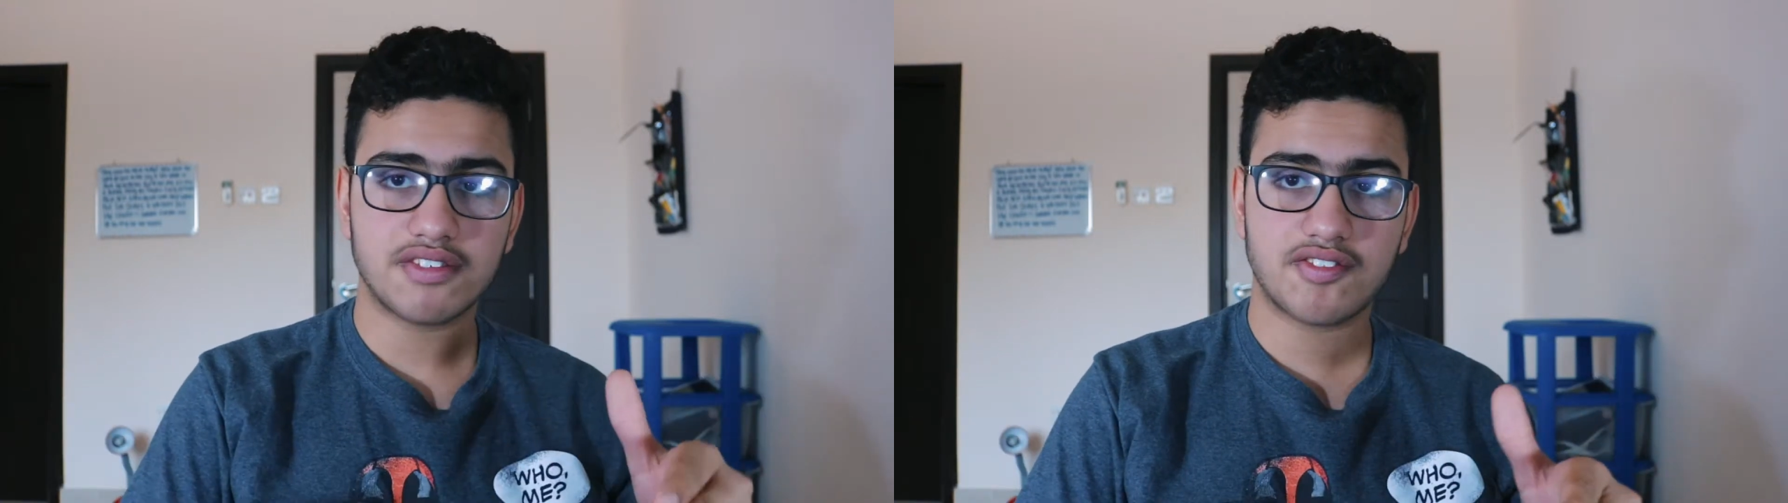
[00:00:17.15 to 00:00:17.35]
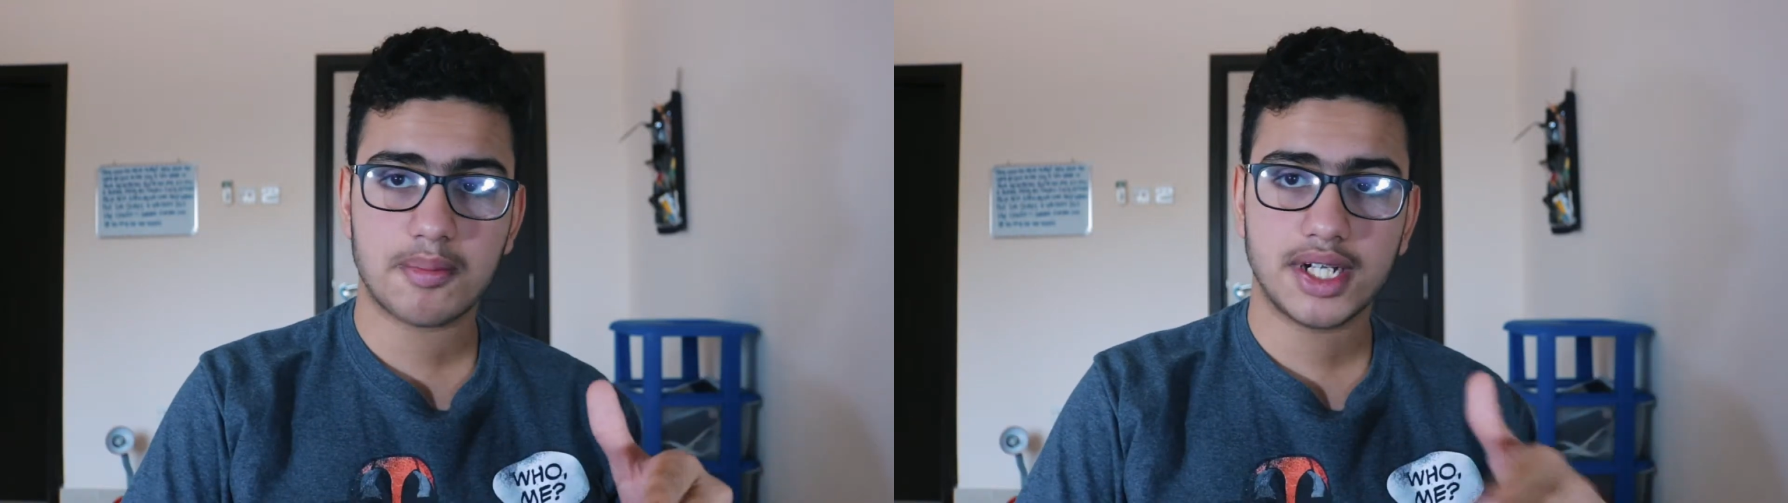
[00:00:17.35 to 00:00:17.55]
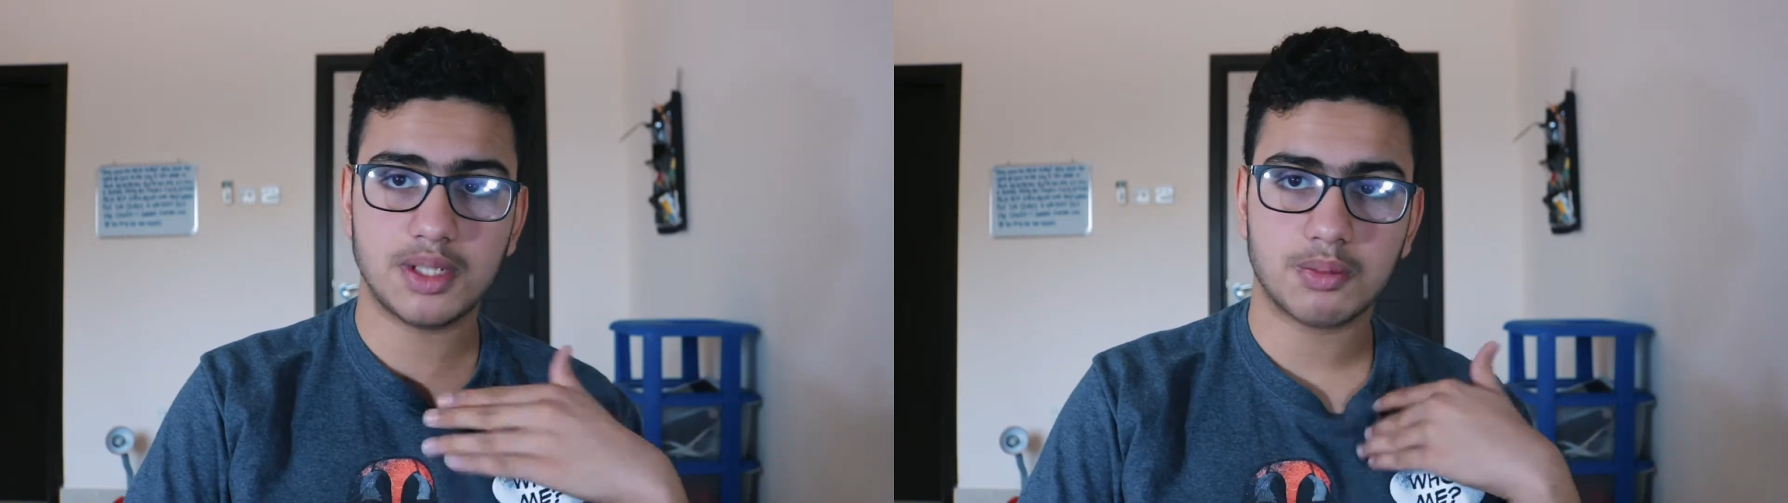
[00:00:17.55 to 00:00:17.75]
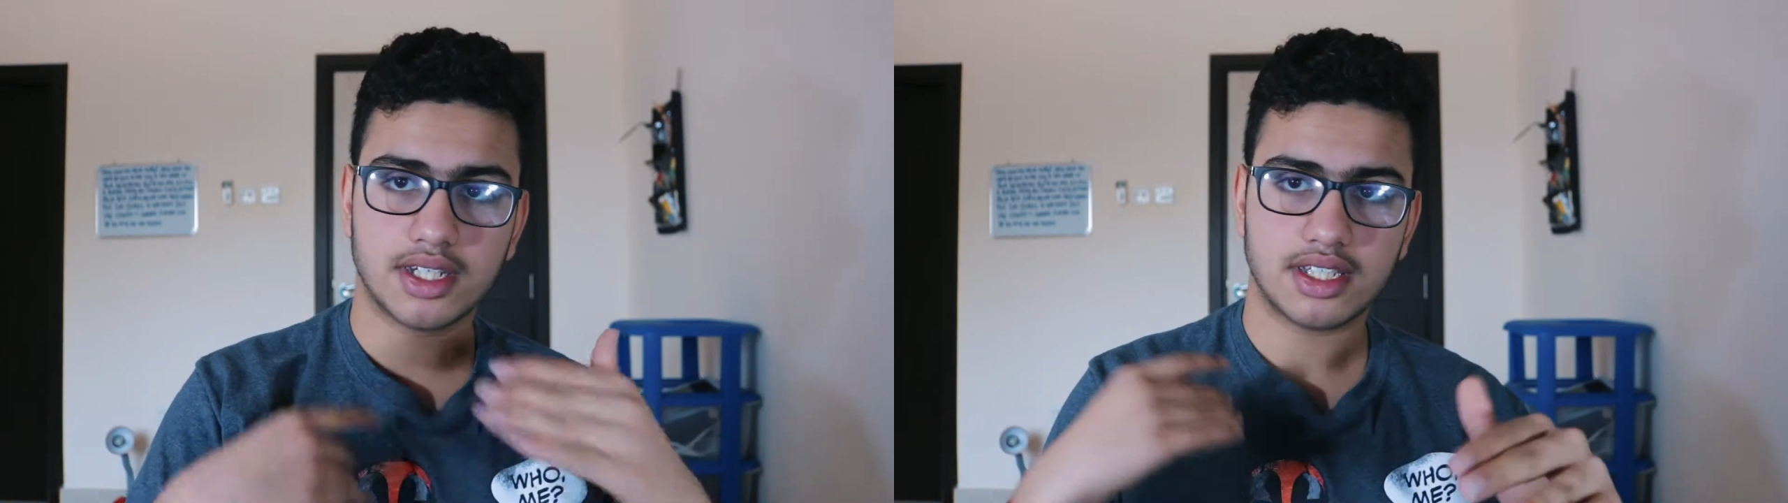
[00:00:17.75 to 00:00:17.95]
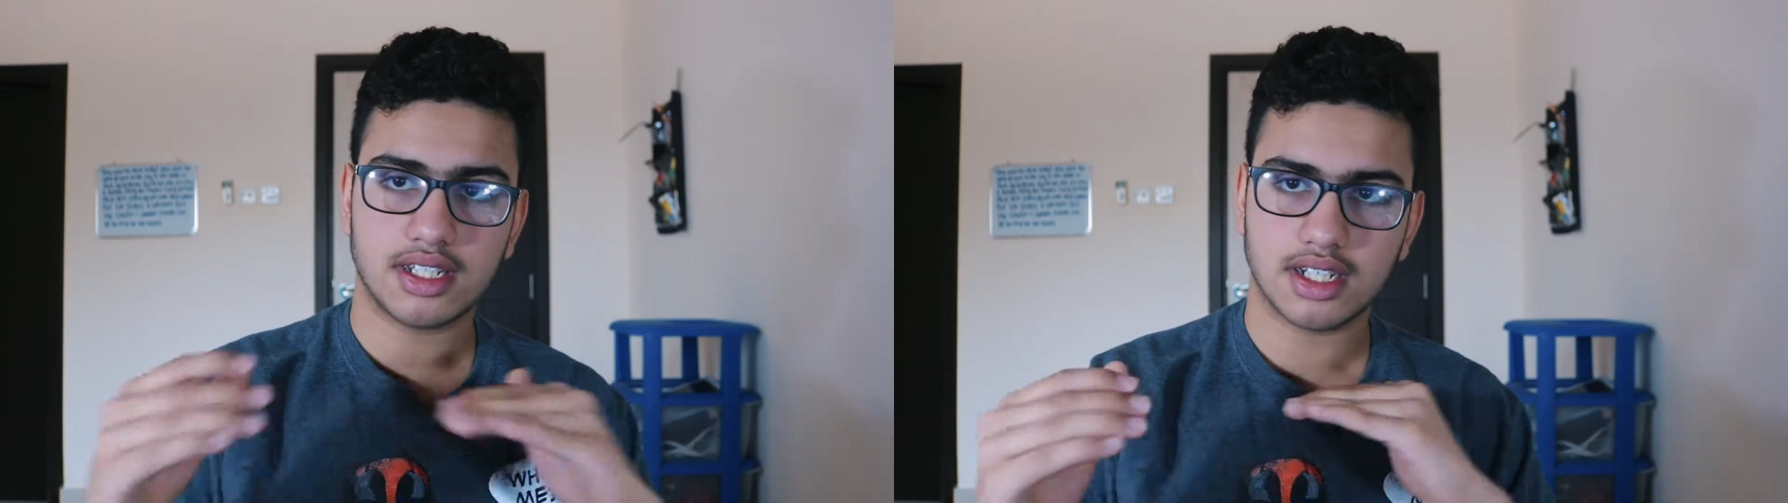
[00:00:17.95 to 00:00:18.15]
information when I
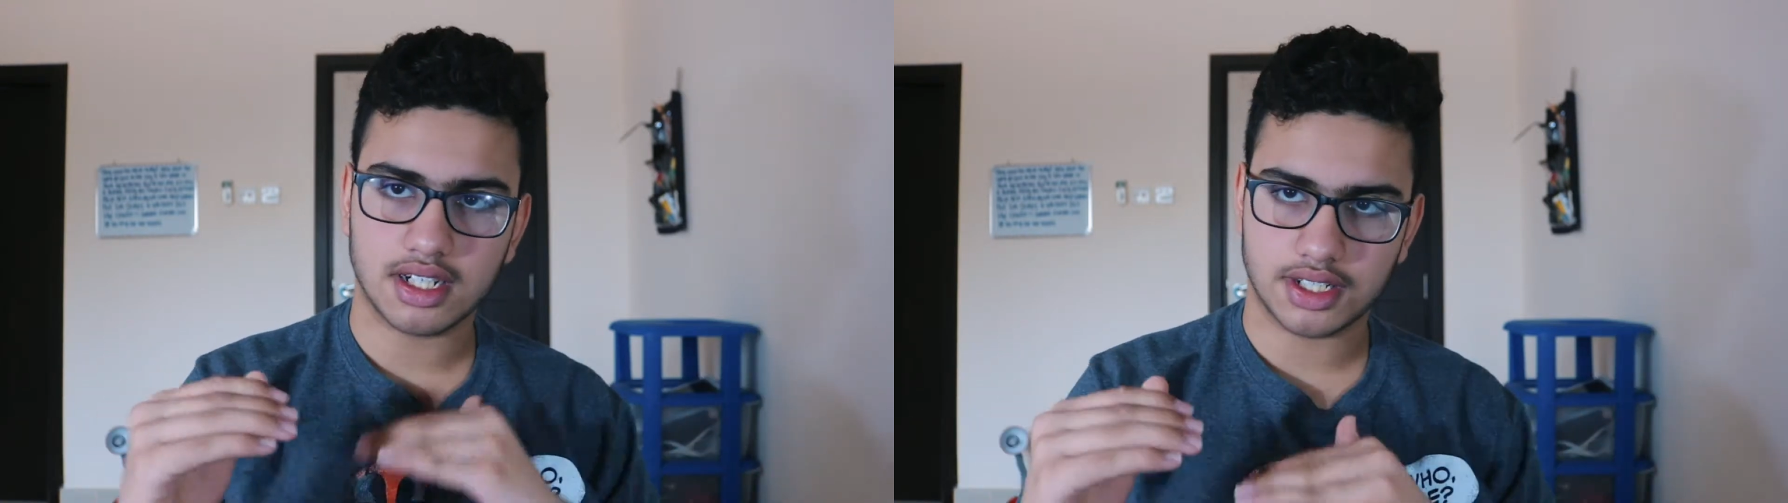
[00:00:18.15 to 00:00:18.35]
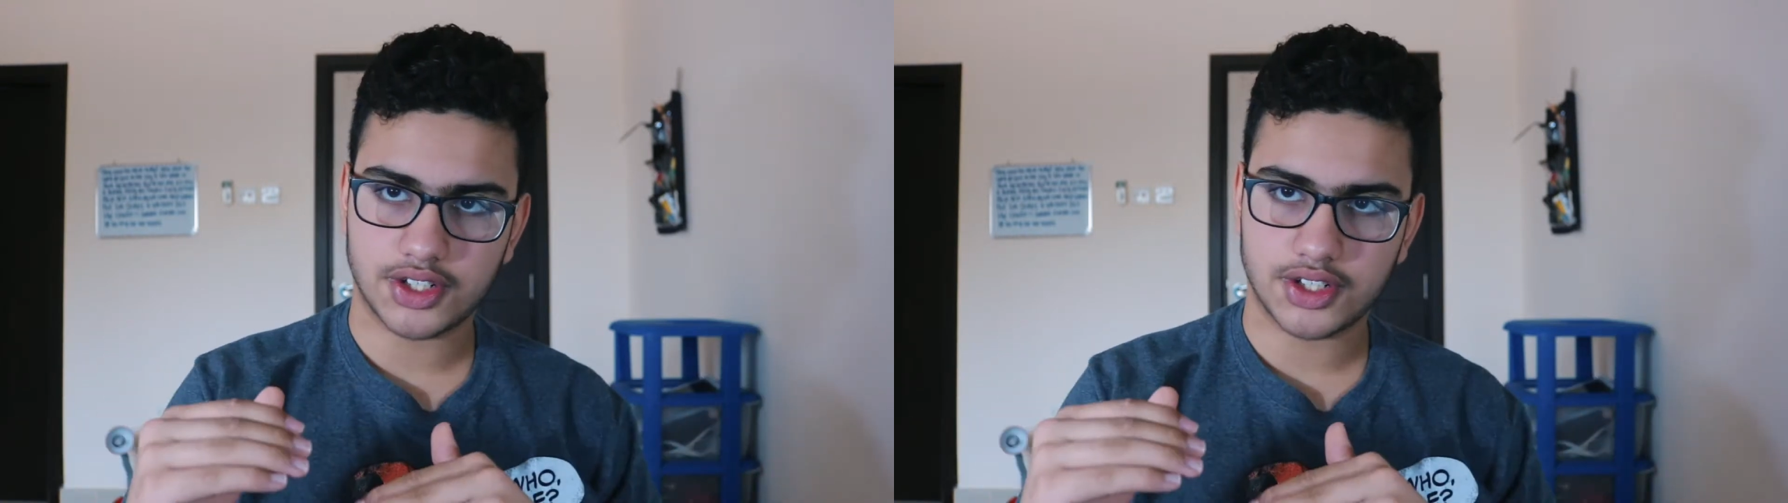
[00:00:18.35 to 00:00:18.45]
did it in under